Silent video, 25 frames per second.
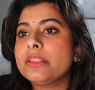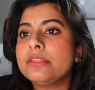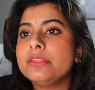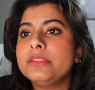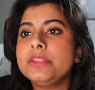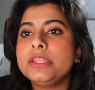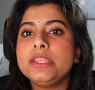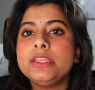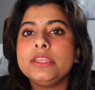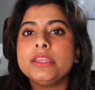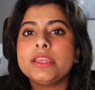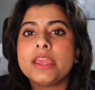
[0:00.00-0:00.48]

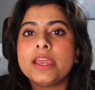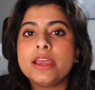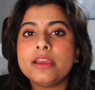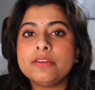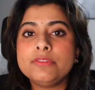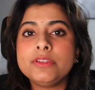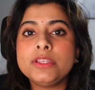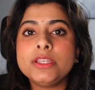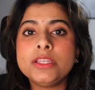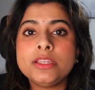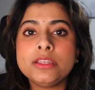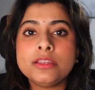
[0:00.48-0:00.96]
The
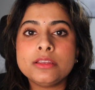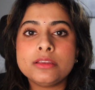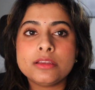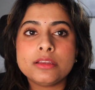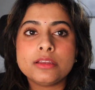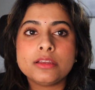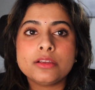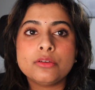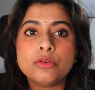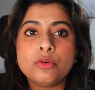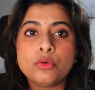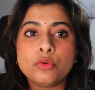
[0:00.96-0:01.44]
heavy
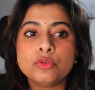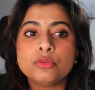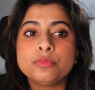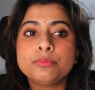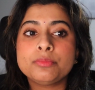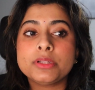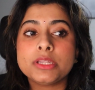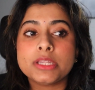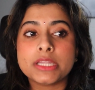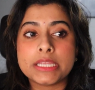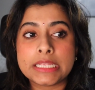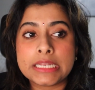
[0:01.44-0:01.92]
gold
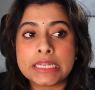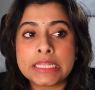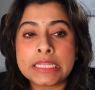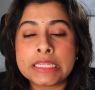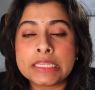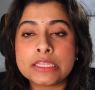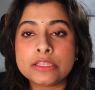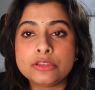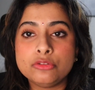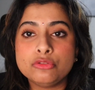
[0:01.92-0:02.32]
plating